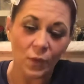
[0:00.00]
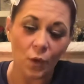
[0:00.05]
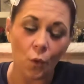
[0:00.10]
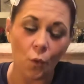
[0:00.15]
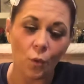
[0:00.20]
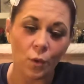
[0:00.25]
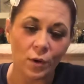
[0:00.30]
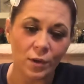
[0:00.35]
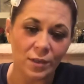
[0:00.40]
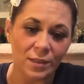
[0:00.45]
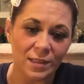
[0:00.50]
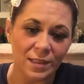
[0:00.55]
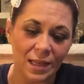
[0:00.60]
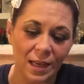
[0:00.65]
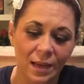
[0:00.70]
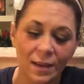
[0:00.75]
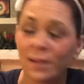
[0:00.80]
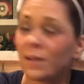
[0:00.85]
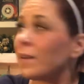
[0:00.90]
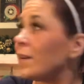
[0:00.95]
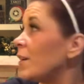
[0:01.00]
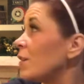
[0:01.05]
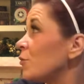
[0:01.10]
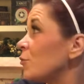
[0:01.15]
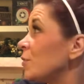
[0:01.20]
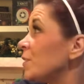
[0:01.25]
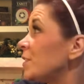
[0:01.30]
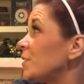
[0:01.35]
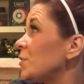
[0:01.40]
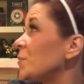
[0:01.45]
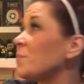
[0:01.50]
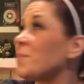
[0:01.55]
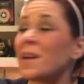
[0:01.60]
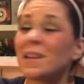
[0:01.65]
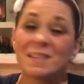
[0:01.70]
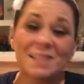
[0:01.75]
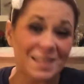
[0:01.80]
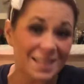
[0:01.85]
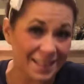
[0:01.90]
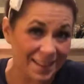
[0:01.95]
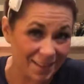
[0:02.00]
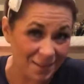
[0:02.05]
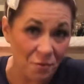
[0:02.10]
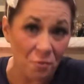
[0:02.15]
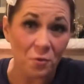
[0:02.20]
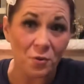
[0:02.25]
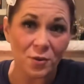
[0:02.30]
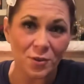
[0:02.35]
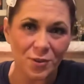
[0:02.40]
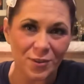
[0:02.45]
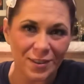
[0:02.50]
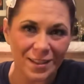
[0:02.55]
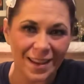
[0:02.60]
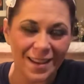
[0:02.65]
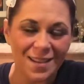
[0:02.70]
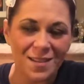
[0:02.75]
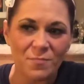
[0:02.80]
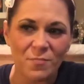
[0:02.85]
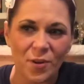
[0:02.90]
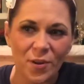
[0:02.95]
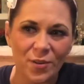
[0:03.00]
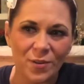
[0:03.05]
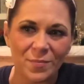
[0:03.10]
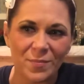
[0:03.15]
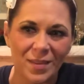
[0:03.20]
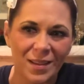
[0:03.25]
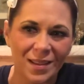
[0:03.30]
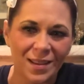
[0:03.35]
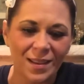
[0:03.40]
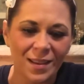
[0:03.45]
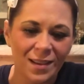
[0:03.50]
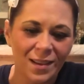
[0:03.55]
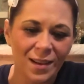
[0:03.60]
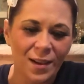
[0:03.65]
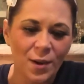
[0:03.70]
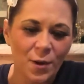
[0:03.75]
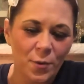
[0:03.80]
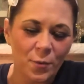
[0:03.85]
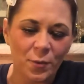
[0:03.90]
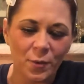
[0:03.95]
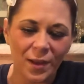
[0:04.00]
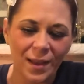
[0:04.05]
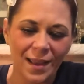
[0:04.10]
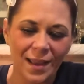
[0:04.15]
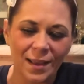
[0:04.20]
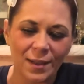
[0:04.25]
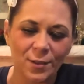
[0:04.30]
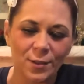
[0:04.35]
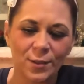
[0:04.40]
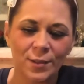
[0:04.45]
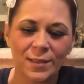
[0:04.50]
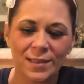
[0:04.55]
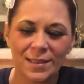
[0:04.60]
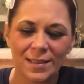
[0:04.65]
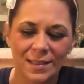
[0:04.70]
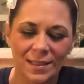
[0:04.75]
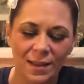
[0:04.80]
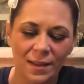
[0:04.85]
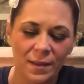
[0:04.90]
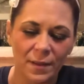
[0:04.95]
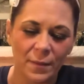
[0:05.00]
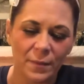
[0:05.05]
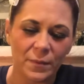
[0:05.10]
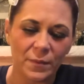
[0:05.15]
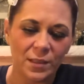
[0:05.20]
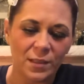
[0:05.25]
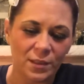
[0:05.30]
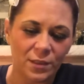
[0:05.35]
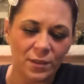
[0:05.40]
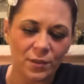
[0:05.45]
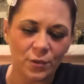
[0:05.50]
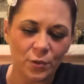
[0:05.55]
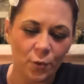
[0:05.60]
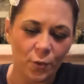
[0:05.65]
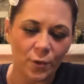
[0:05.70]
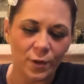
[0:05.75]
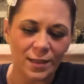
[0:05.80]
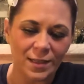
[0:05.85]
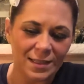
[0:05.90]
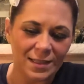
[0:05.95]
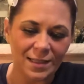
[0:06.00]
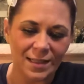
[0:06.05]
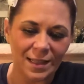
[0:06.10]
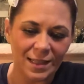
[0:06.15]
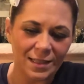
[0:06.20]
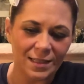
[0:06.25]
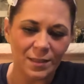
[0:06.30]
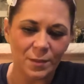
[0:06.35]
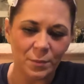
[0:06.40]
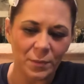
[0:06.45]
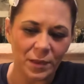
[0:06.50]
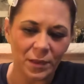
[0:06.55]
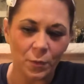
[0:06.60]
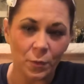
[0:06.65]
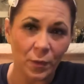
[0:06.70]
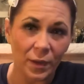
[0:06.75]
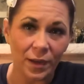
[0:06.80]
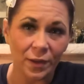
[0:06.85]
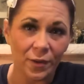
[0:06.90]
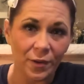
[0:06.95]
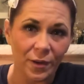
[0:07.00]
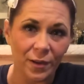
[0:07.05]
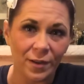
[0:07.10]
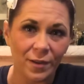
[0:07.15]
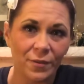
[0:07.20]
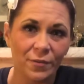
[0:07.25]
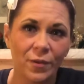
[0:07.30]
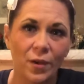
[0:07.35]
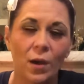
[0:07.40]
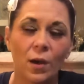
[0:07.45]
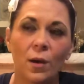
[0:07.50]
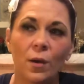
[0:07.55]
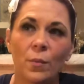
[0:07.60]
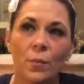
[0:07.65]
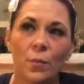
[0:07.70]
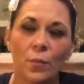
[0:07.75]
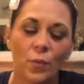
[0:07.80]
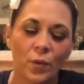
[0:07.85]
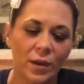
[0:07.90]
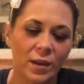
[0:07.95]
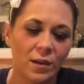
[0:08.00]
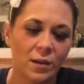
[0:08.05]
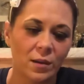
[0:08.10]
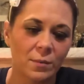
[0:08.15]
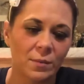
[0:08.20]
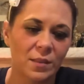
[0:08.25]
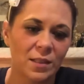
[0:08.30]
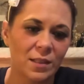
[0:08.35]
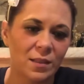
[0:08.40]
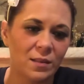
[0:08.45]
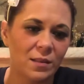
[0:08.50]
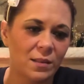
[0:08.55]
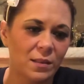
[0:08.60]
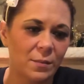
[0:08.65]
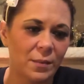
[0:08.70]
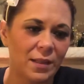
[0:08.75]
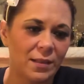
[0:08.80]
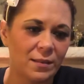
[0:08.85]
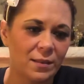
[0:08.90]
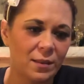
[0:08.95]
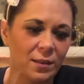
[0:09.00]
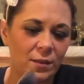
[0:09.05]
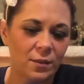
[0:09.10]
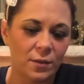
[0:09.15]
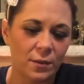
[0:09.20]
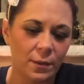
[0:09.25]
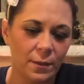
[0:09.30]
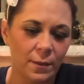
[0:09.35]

oracle deck, crystal medicine oracle deck, pardon me. What else does Taurus need to be aware of when it comes to this message?